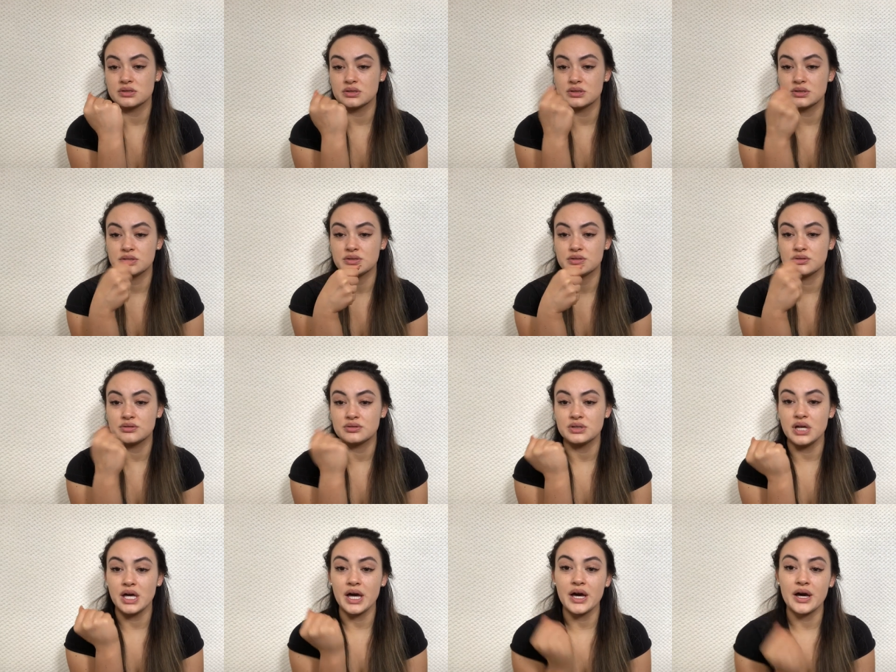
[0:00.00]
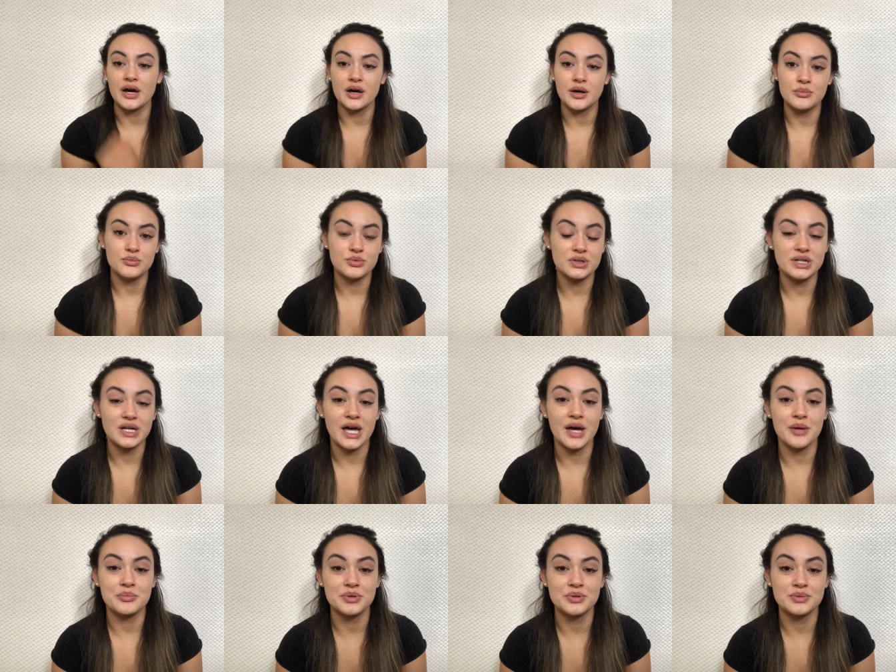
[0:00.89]
so yeah I'm pretty
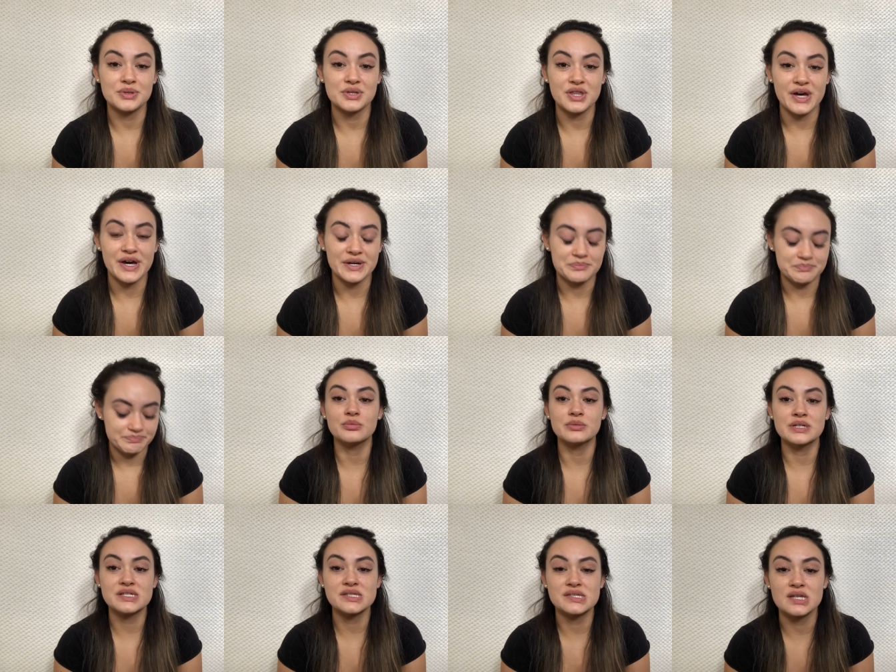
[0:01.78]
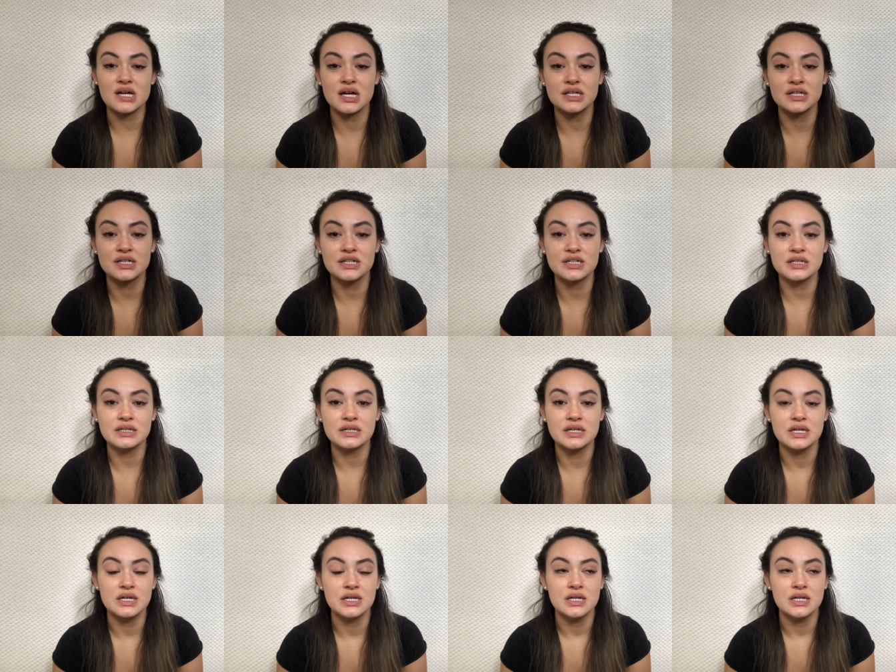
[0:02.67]
happy with that we're starting